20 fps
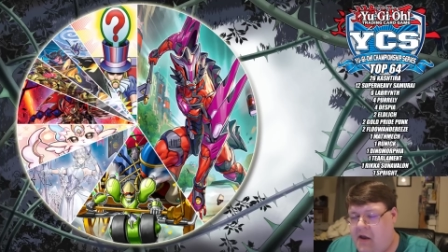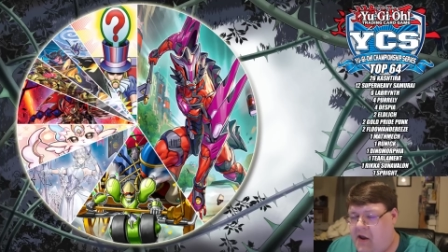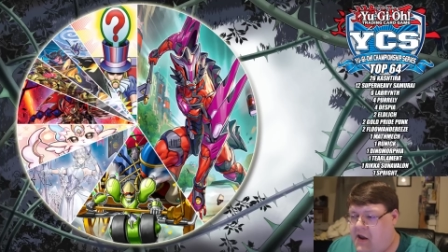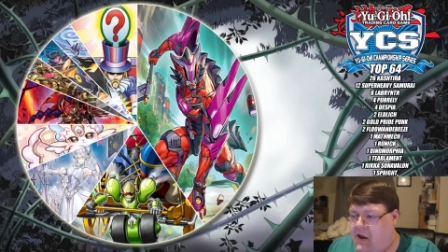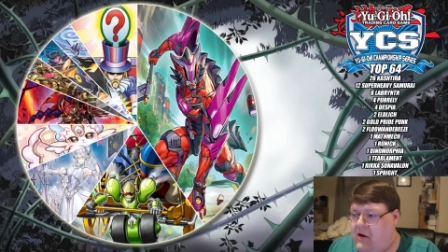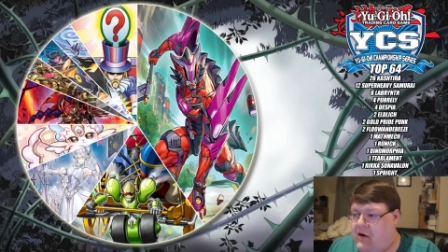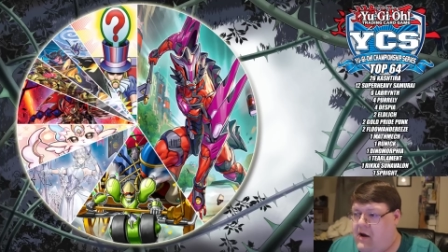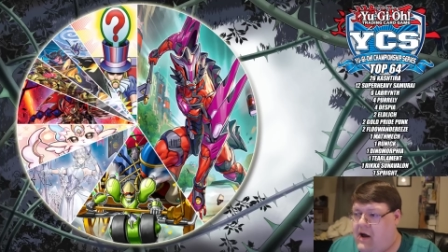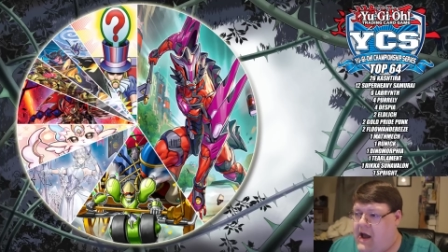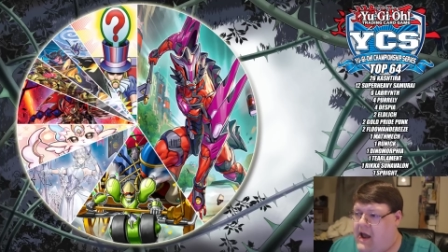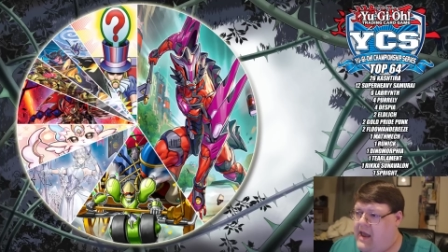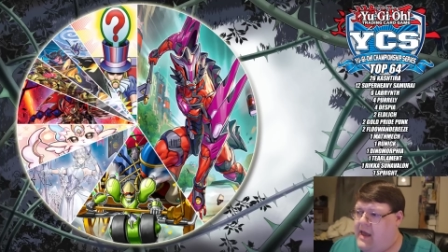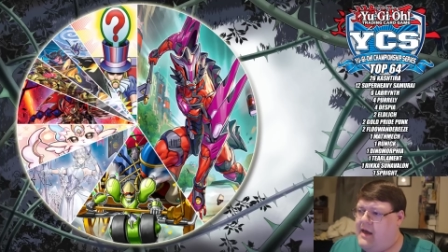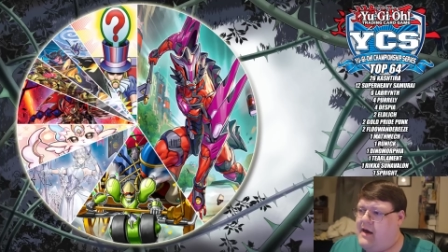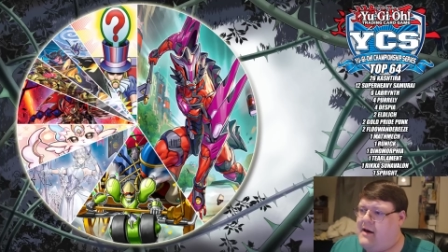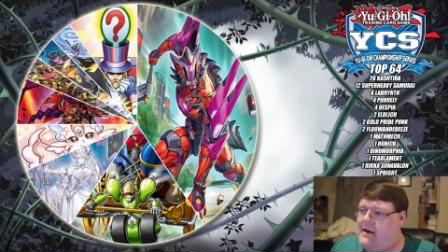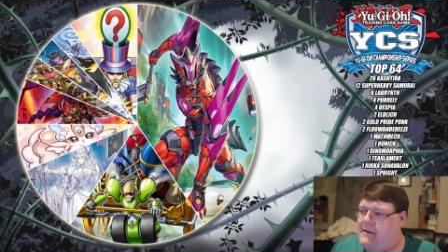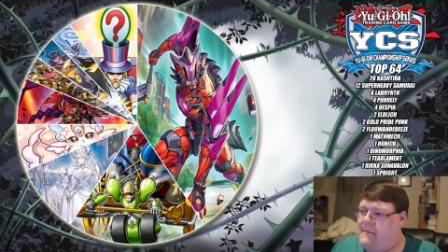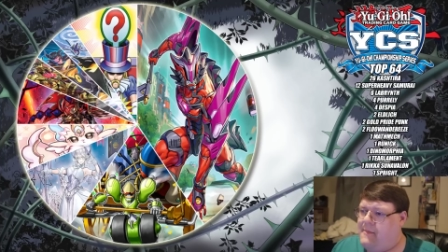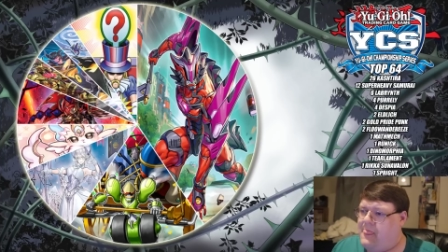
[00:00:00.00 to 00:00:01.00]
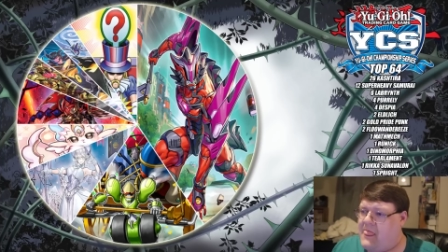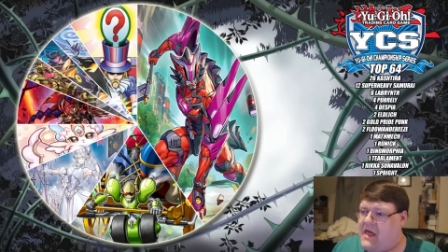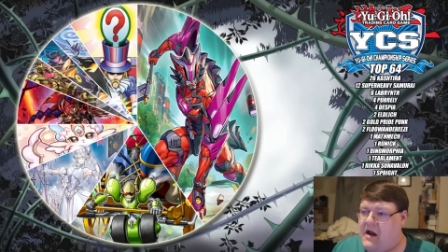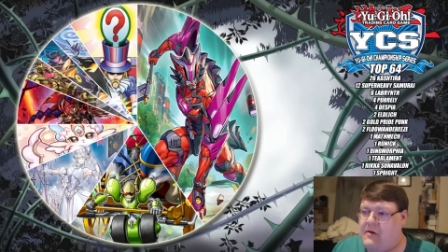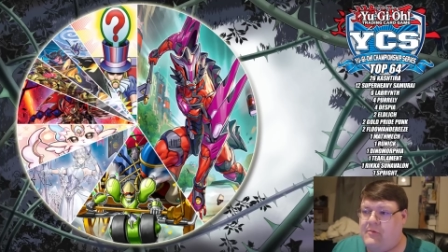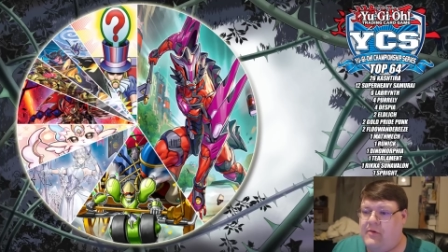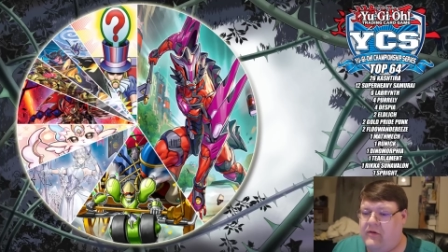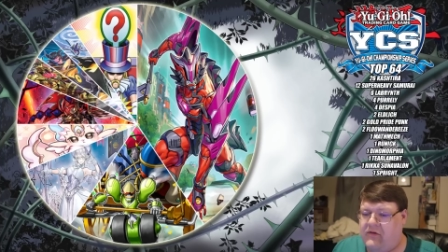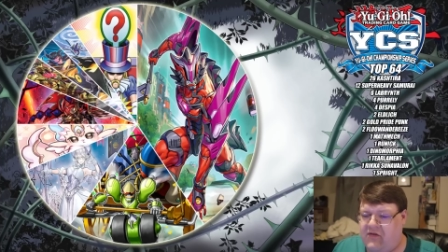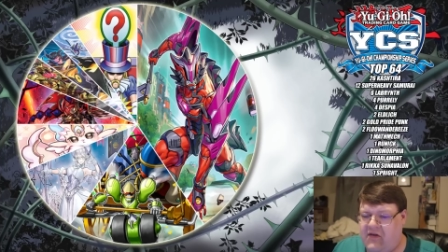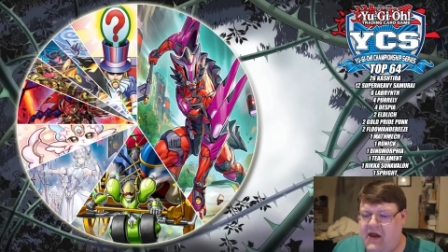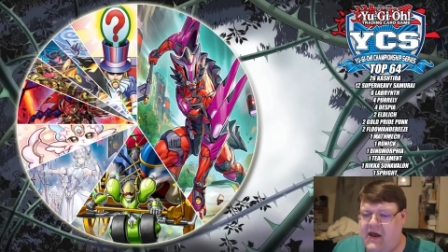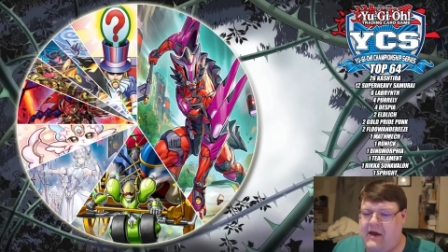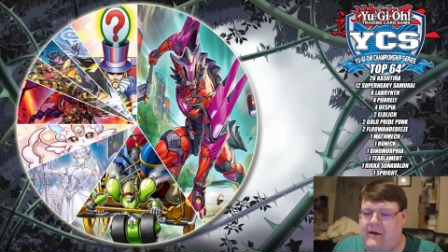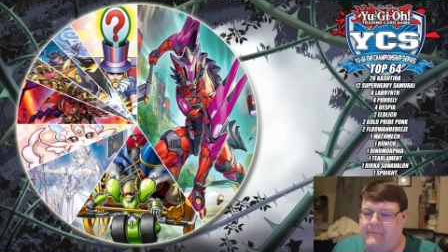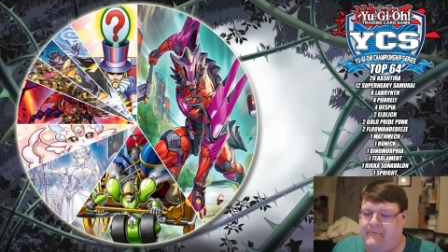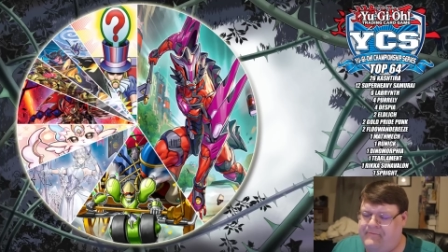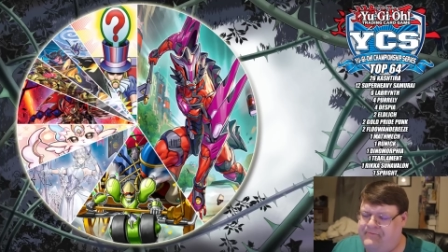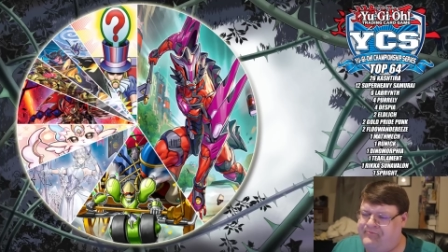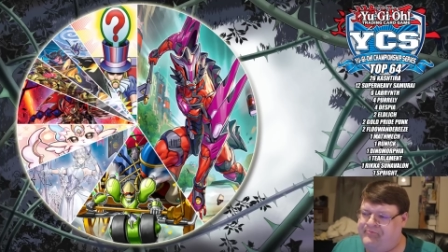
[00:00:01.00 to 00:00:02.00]
You know, I will say
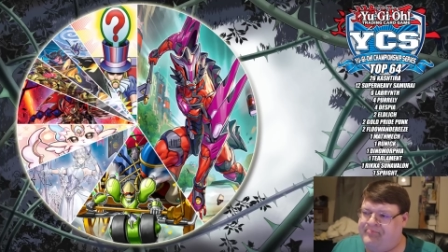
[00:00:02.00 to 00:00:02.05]
it.